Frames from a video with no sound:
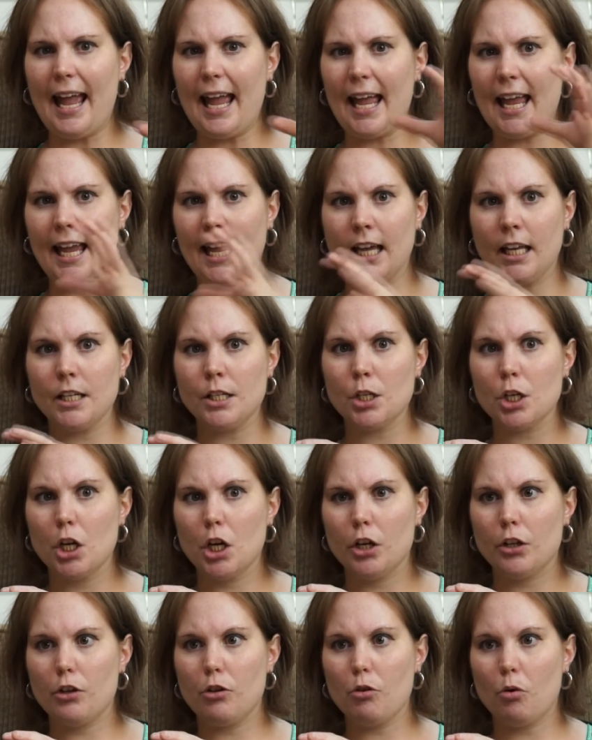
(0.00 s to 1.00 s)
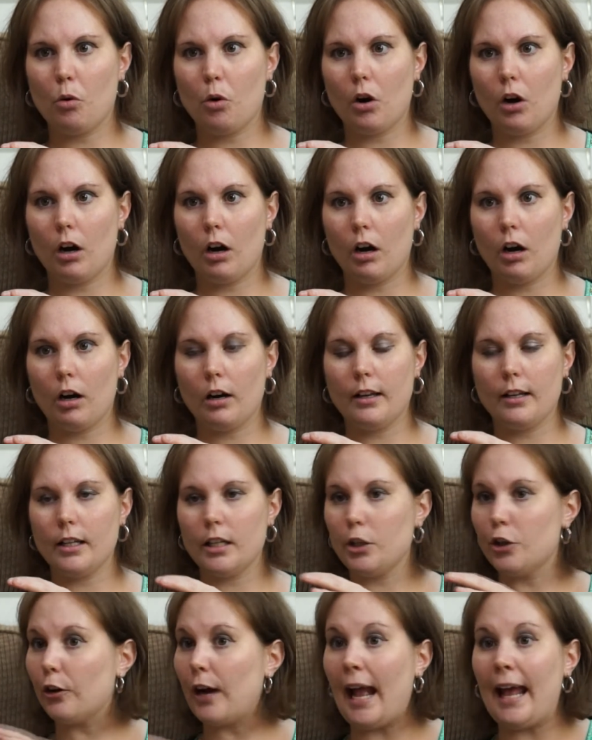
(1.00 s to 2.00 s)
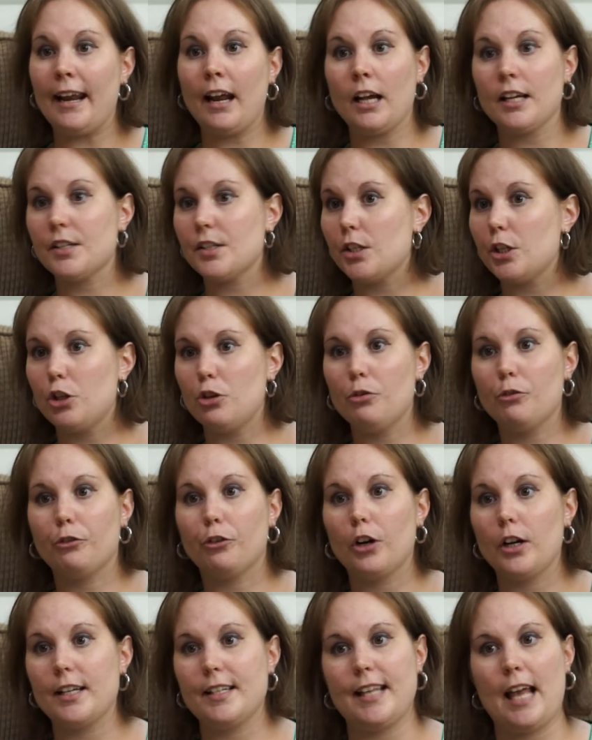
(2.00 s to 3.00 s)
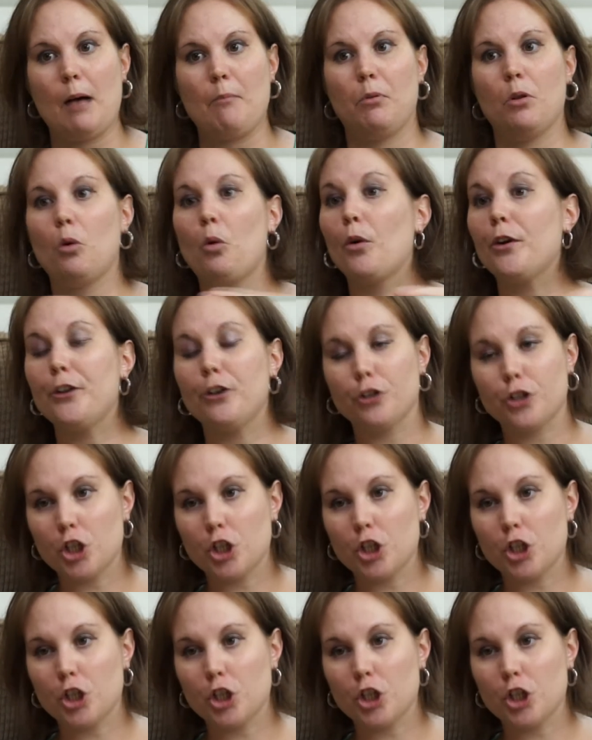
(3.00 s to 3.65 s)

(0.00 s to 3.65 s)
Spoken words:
and your NICU, for example, or your